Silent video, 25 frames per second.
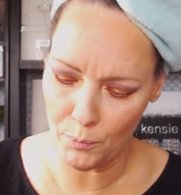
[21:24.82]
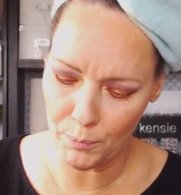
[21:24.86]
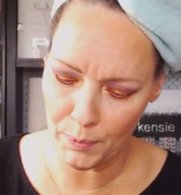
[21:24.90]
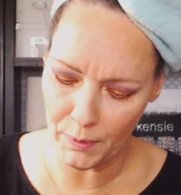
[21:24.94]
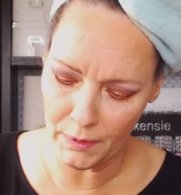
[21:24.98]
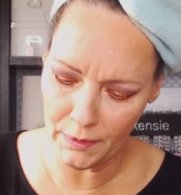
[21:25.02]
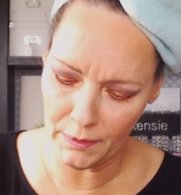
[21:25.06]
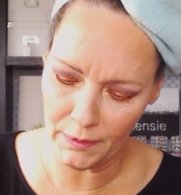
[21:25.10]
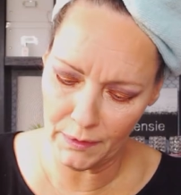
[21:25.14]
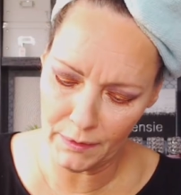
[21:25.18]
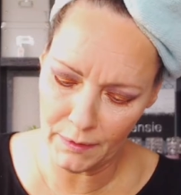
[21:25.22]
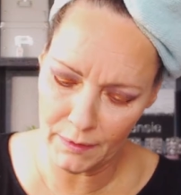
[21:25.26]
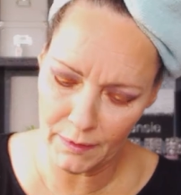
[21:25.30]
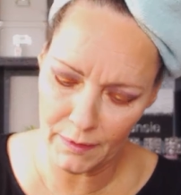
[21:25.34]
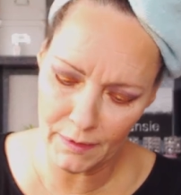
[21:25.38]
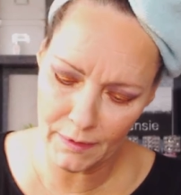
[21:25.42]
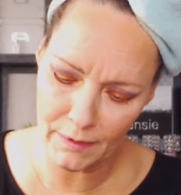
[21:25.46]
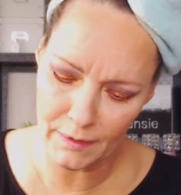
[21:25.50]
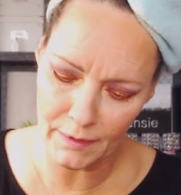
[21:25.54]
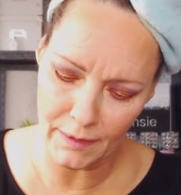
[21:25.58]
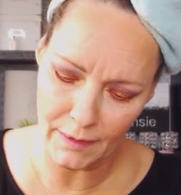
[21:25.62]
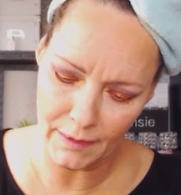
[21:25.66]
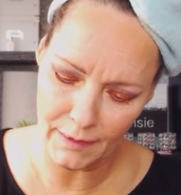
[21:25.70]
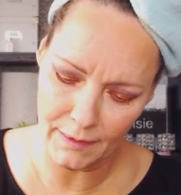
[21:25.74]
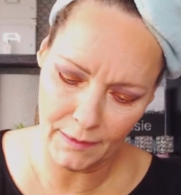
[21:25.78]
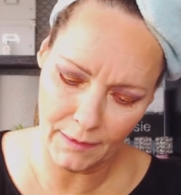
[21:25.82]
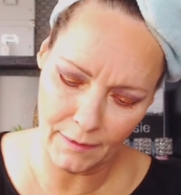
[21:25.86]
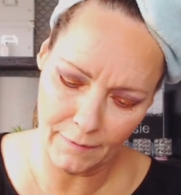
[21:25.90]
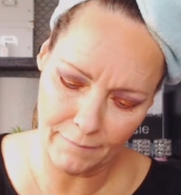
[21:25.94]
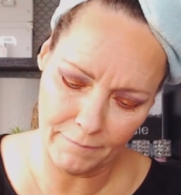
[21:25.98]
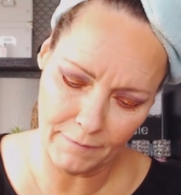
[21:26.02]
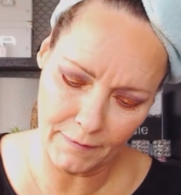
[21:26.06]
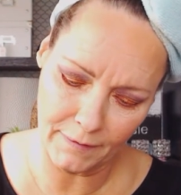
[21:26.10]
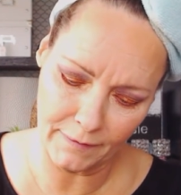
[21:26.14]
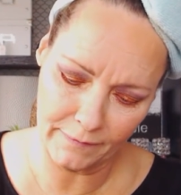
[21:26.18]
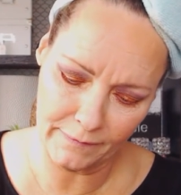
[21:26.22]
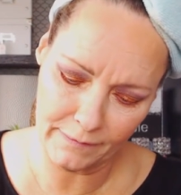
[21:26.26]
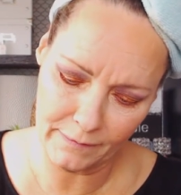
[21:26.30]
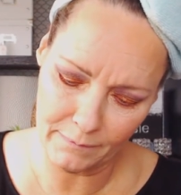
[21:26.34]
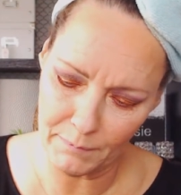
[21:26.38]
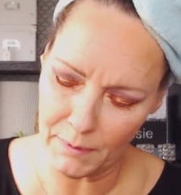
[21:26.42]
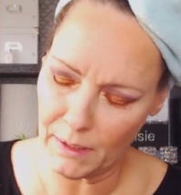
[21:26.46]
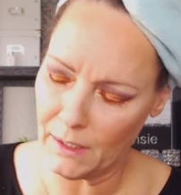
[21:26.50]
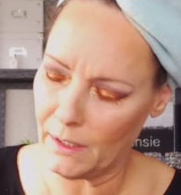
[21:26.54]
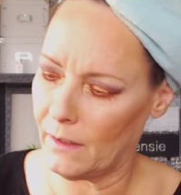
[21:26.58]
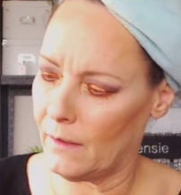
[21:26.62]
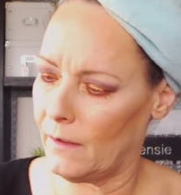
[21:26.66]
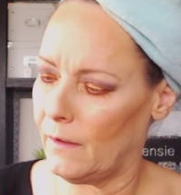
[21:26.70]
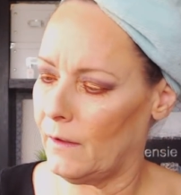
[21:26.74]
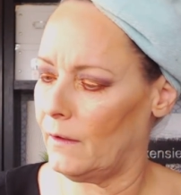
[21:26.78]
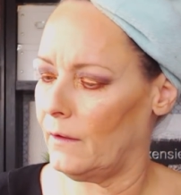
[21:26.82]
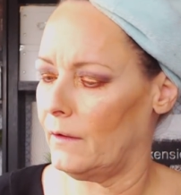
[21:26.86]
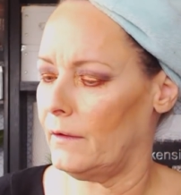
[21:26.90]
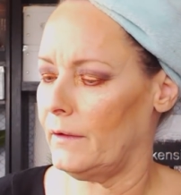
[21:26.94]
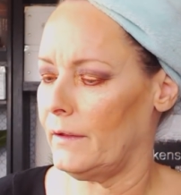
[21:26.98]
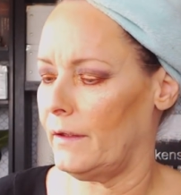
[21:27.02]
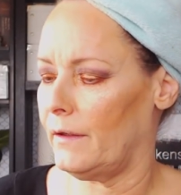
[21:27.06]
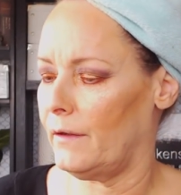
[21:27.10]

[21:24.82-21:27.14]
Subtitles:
opening it. I love the smell.